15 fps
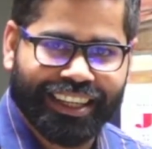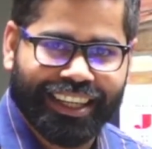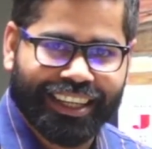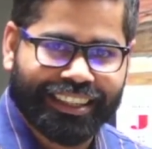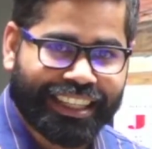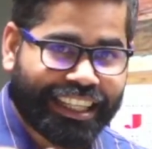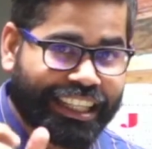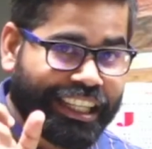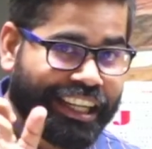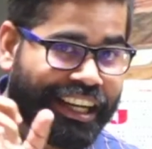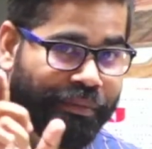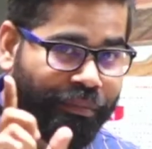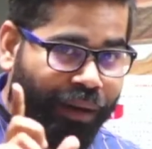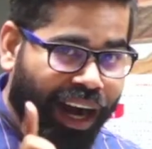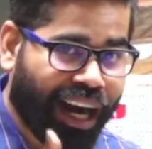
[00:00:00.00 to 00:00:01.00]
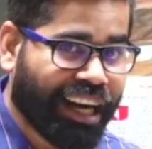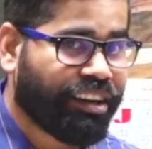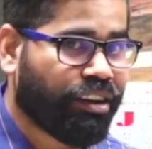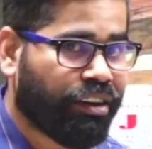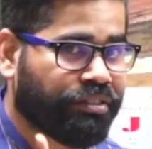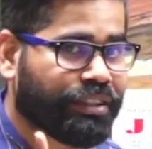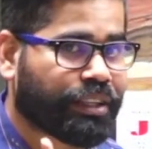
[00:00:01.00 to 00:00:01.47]
the demand
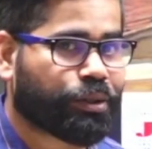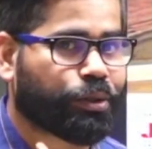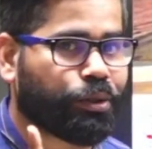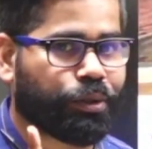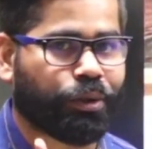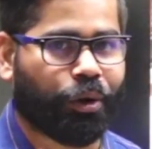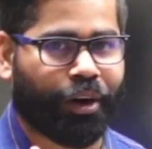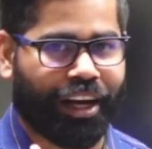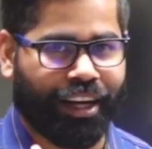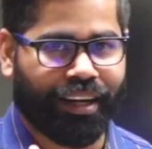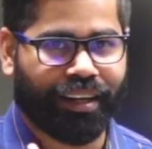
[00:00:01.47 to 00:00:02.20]
of the crude oil